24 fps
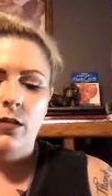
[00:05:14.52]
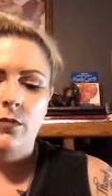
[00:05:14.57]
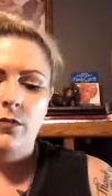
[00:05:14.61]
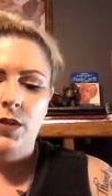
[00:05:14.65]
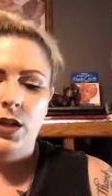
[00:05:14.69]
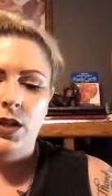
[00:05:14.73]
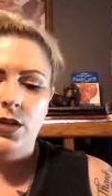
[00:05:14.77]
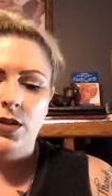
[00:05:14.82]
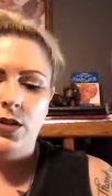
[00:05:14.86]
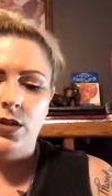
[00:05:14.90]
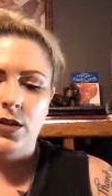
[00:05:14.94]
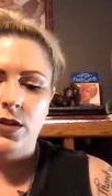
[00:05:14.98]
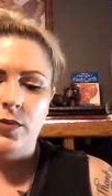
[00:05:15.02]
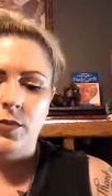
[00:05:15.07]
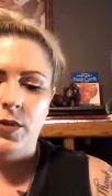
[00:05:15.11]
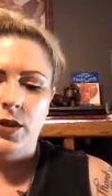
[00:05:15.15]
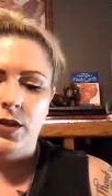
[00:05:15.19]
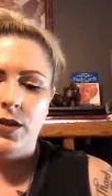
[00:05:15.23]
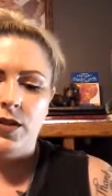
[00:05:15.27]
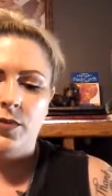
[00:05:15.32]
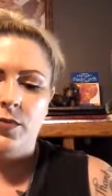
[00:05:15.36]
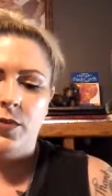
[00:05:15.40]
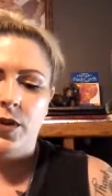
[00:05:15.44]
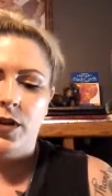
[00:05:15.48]
BH
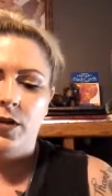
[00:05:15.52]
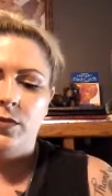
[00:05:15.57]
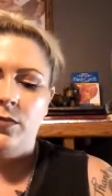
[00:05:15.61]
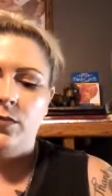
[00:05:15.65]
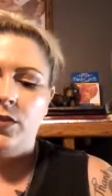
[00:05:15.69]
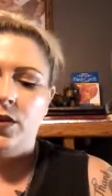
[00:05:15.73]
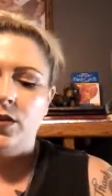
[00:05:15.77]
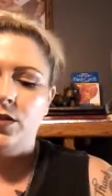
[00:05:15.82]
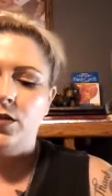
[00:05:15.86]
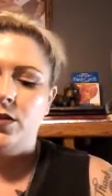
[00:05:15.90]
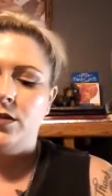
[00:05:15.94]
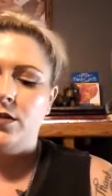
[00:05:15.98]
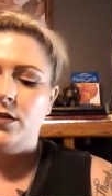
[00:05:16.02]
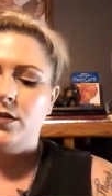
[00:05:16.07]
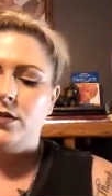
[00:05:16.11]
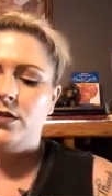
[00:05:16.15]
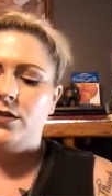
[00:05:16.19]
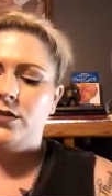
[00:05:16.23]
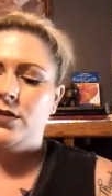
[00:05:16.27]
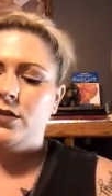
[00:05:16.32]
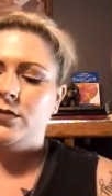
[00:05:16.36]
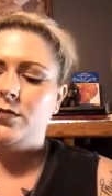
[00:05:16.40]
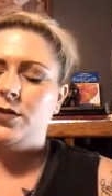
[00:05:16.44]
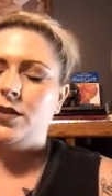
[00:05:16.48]
Cosmetics Pride and Prejudice
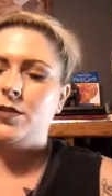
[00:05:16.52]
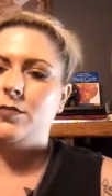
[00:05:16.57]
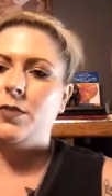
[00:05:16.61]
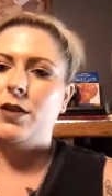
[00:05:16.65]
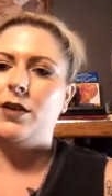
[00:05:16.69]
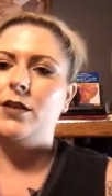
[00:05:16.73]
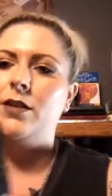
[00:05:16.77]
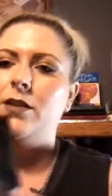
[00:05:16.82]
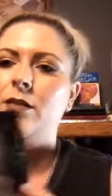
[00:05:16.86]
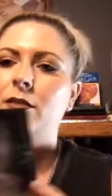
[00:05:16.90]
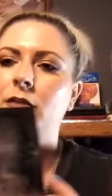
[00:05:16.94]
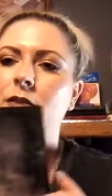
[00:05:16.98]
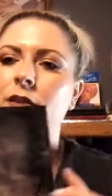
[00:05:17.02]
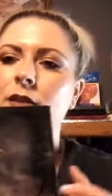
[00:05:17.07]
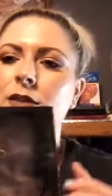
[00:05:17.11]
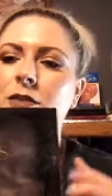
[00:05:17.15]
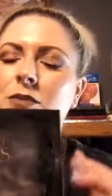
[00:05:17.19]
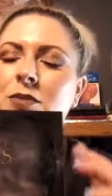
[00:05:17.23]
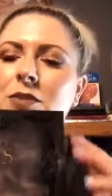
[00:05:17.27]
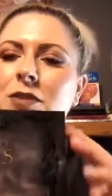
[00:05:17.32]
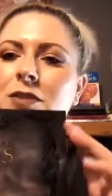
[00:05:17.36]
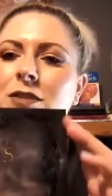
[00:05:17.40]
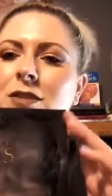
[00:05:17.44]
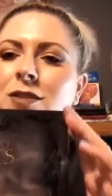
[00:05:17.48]
and Zombies palette.
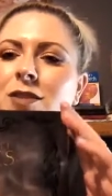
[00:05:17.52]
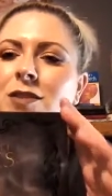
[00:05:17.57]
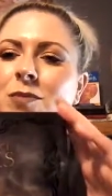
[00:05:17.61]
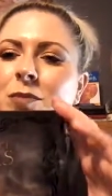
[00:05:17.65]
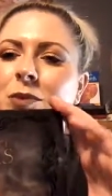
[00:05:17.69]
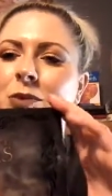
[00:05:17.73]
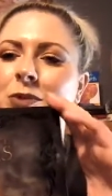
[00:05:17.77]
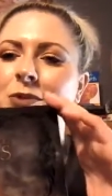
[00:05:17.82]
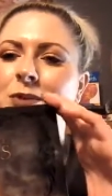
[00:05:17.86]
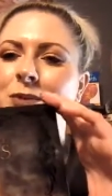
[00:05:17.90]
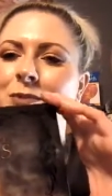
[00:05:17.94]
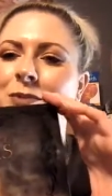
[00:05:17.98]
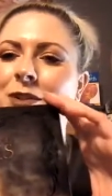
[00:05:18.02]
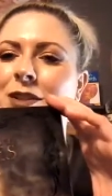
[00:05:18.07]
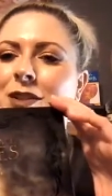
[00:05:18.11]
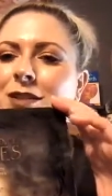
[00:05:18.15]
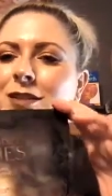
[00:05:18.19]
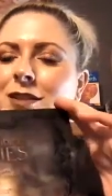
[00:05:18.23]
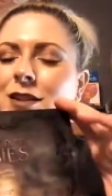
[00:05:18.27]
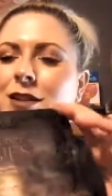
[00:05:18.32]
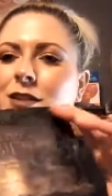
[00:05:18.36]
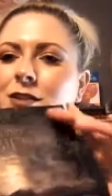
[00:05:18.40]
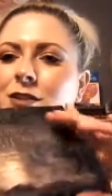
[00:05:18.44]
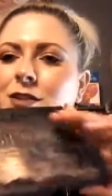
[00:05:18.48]
This one is mostly
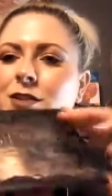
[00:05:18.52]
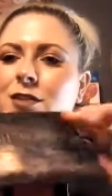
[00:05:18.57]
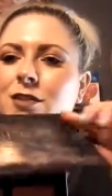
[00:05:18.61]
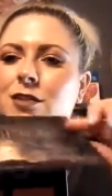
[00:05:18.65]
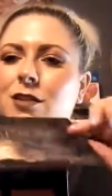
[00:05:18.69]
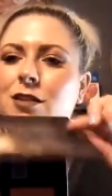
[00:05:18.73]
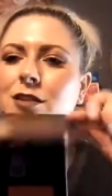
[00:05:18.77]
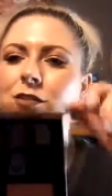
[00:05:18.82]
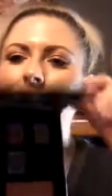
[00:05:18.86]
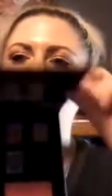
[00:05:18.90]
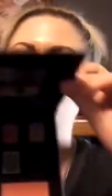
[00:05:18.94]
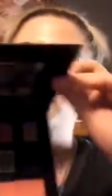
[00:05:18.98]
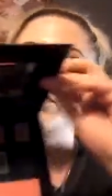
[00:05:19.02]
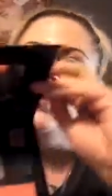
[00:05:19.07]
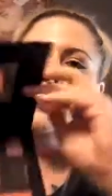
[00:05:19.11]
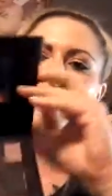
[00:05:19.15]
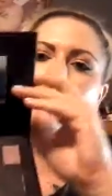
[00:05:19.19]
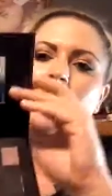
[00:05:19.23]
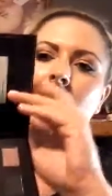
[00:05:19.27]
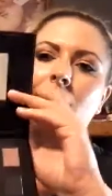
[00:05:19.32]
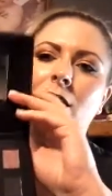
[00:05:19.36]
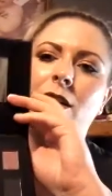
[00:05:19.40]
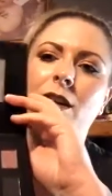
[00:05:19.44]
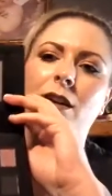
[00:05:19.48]
because I just love the
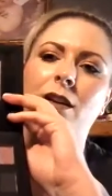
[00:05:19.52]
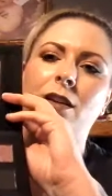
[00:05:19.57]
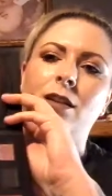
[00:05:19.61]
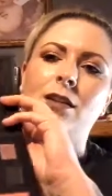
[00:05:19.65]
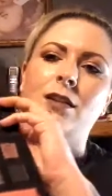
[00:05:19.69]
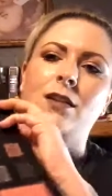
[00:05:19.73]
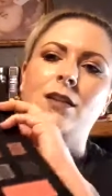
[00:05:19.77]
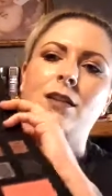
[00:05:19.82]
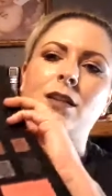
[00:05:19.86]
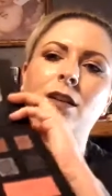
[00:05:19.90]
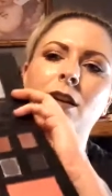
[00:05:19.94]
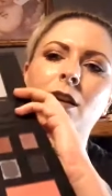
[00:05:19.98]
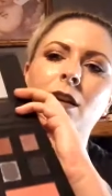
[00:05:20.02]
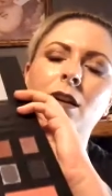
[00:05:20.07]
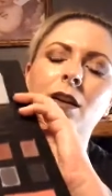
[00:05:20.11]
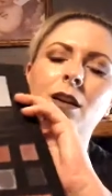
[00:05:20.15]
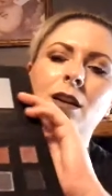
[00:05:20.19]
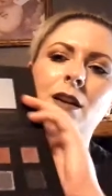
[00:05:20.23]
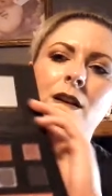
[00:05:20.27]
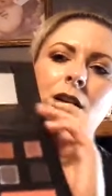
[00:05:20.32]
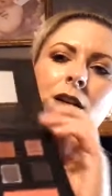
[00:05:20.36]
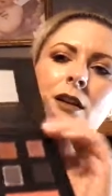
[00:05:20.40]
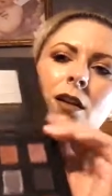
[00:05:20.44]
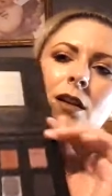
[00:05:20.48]
movie and
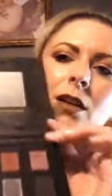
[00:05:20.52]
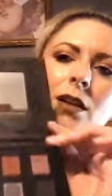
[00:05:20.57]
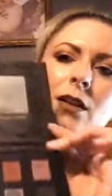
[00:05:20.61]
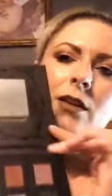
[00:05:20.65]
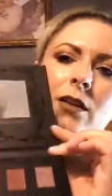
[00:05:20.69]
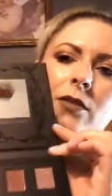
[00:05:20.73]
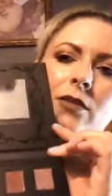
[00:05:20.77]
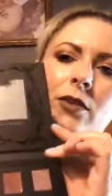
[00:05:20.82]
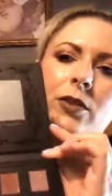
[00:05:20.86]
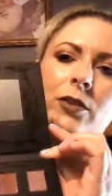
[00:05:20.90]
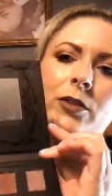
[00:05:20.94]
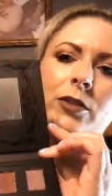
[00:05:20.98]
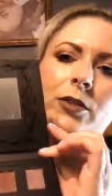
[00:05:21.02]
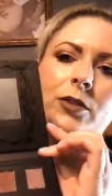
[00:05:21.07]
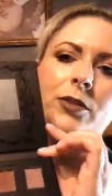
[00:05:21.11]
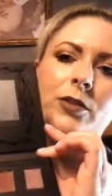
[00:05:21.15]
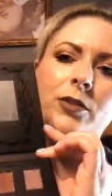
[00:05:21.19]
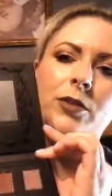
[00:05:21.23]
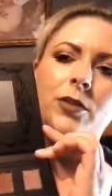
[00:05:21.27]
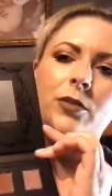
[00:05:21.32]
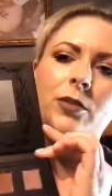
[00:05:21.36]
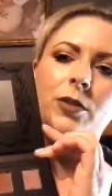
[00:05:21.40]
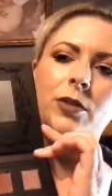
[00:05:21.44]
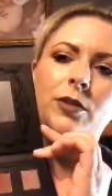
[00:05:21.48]
I love the
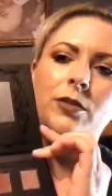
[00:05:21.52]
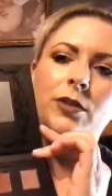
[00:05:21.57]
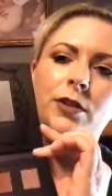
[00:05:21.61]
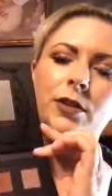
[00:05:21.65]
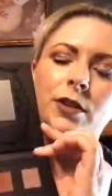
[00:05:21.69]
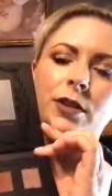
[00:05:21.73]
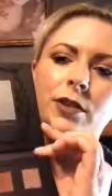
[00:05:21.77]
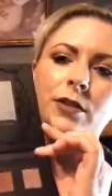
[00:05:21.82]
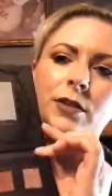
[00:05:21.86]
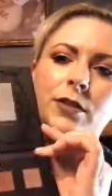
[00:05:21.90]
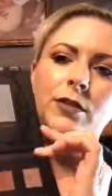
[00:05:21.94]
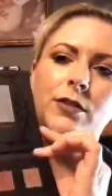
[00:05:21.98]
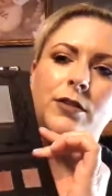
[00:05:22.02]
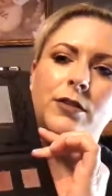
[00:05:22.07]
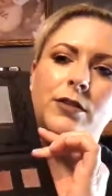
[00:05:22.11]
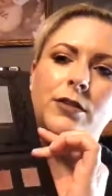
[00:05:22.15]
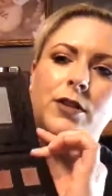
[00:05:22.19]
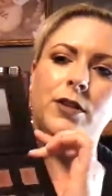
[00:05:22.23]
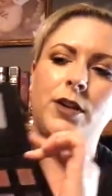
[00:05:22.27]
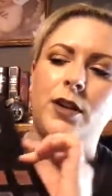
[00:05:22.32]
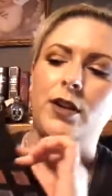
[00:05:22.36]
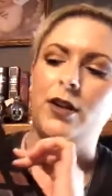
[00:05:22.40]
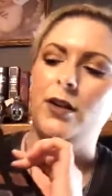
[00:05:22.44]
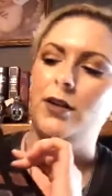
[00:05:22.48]
little quote on here.
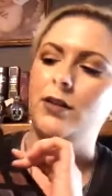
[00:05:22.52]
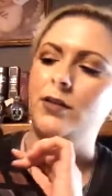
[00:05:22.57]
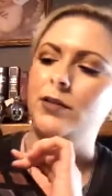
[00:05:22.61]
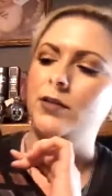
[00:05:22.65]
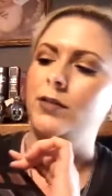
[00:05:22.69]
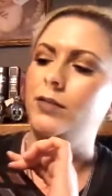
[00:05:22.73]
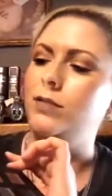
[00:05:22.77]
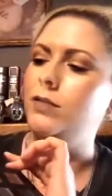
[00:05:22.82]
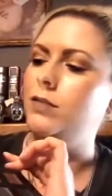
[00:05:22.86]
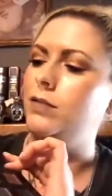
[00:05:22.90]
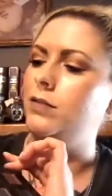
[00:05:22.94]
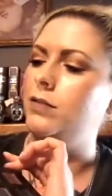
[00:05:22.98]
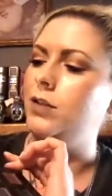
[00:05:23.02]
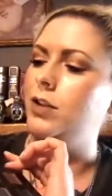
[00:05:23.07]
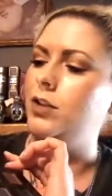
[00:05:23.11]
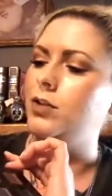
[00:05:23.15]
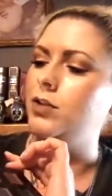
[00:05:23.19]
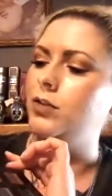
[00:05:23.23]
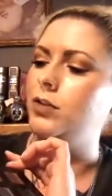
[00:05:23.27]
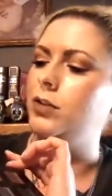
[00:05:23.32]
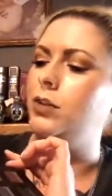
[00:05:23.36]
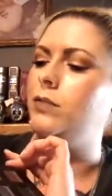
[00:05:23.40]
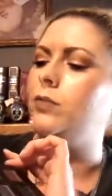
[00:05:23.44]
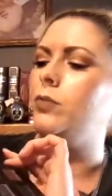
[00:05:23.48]
I
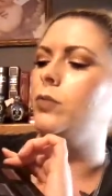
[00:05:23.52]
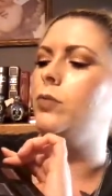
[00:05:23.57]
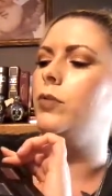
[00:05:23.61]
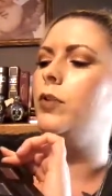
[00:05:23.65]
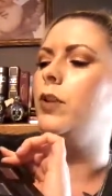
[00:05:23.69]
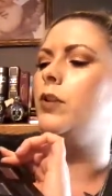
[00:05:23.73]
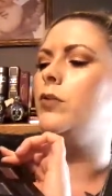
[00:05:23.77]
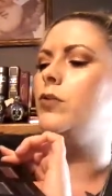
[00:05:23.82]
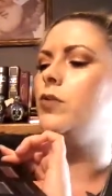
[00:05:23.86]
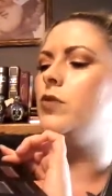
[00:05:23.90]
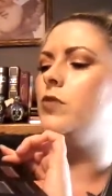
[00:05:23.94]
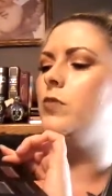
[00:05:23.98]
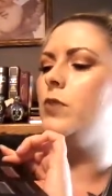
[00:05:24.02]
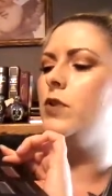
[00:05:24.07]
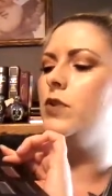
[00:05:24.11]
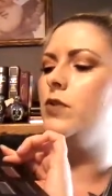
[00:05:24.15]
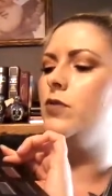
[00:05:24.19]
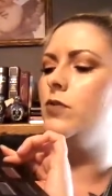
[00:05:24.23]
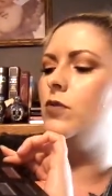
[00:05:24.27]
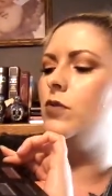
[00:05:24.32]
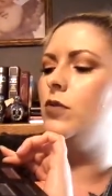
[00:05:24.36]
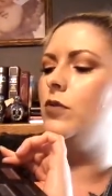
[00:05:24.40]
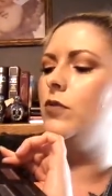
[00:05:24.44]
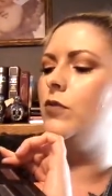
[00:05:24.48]
shall never relinquish my
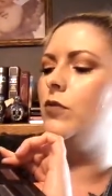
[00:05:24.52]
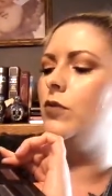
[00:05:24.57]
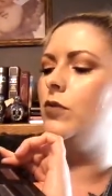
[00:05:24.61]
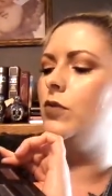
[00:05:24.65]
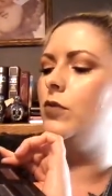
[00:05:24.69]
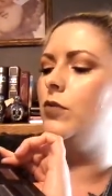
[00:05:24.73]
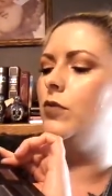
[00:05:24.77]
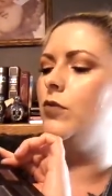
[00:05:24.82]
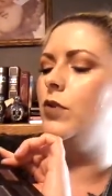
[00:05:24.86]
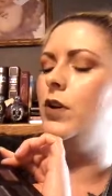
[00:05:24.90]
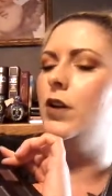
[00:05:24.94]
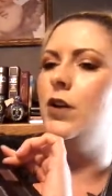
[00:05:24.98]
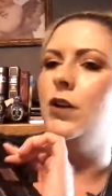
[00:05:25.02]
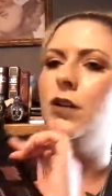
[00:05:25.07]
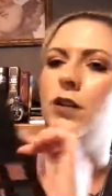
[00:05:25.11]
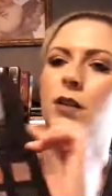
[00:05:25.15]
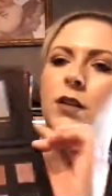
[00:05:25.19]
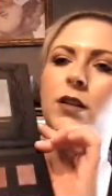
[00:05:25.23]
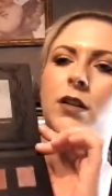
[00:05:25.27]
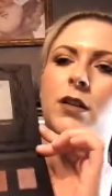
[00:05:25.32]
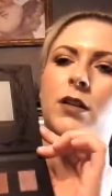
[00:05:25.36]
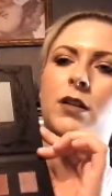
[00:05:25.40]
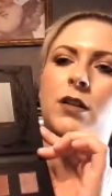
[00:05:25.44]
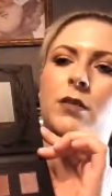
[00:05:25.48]
sword for a
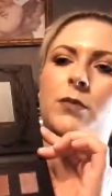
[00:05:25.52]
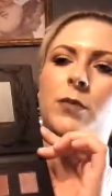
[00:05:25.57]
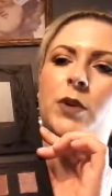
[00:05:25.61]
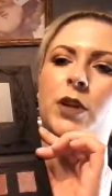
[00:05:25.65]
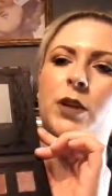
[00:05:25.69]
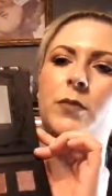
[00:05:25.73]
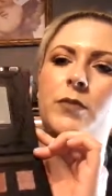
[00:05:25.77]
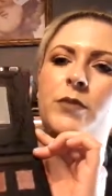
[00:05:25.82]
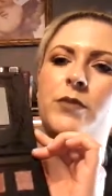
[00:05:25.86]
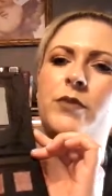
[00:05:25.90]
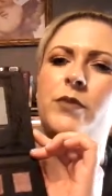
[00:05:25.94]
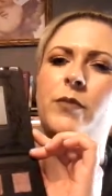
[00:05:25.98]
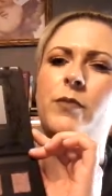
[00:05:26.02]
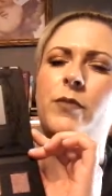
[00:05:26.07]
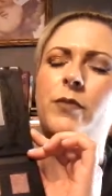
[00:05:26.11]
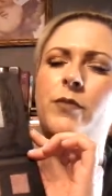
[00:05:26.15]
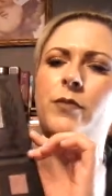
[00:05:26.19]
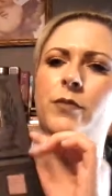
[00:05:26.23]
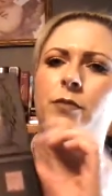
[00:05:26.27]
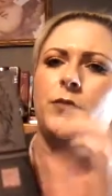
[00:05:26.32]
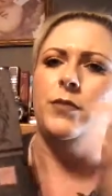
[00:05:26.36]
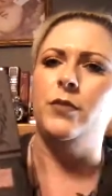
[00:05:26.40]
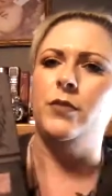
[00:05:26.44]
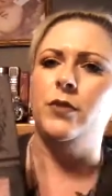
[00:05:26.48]
ring. It comes
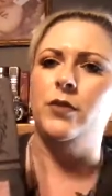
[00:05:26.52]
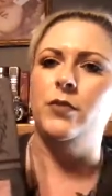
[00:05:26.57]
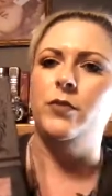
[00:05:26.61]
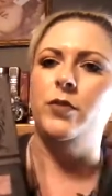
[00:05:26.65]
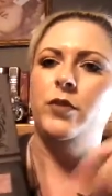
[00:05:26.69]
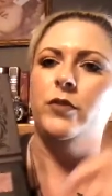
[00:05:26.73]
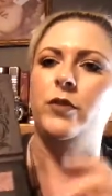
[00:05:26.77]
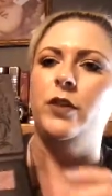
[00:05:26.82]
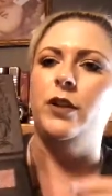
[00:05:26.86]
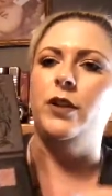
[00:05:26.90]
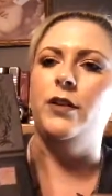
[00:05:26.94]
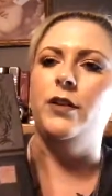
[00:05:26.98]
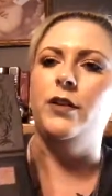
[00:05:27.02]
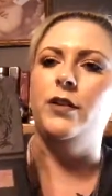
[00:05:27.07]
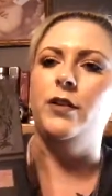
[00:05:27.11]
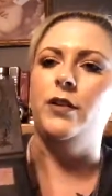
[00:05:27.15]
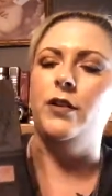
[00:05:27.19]
from the movie.